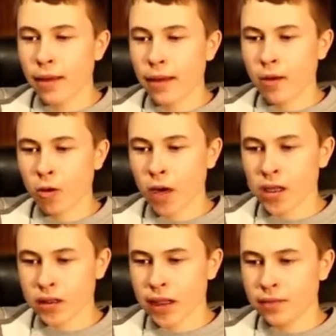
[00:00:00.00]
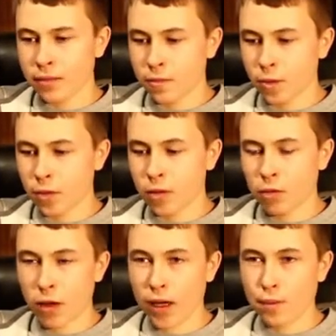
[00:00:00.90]
or a 7-footer
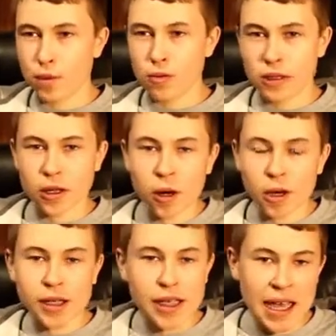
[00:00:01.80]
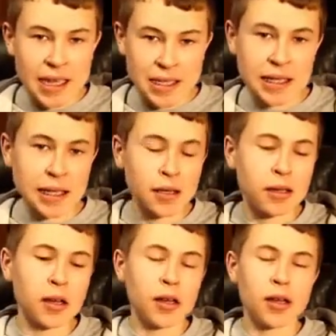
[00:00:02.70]
will help you with target casting,
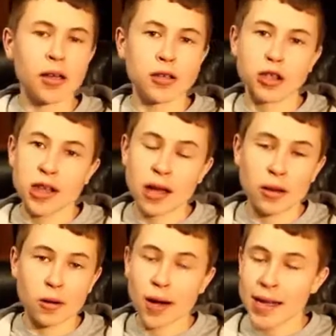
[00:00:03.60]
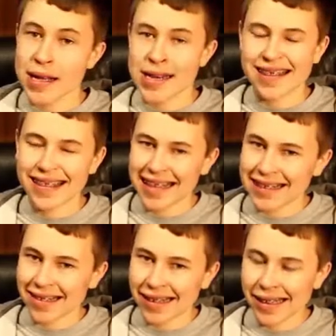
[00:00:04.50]
shallow cranking,
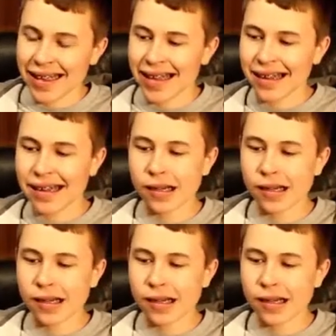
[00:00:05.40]
things like that.